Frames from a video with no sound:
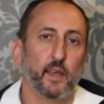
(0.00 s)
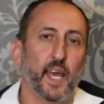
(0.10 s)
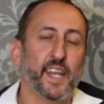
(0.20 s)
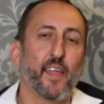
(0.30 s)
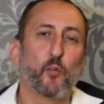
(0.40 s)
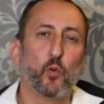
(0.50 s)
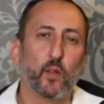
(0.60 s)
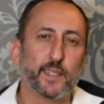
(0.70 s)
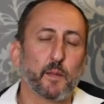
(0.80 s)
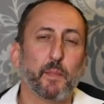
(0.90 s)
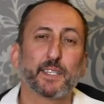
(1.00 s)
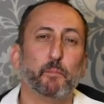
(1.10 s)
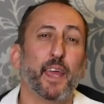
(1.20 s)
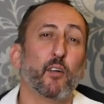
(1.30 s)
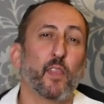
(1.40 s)
Another rule is it must
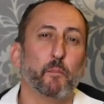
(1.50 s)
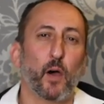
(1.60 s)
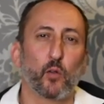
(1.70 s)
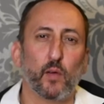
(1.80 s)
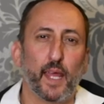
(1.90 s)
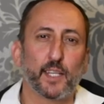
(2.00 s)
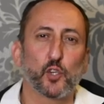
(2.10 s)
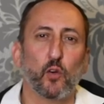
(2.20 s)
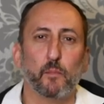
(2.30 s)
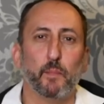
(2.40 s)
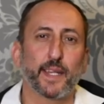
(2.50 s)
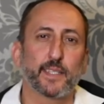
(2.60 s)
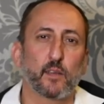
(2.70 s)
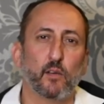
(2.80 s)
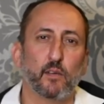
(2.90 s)
bear on the bottle Hecho en
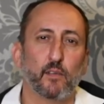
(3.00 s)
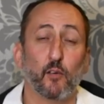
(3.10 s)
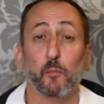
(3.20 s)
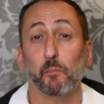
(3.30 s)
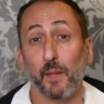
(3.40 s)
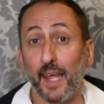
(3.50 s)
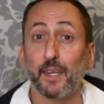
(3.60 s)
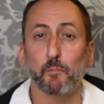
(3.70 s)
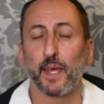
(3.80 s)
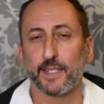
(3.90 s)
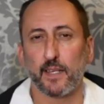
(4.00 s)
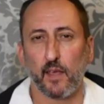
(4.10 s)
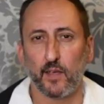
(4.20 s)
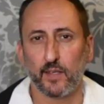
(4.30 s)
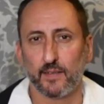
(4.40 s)
Mexico, or Made in
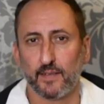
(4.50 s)
Mexico.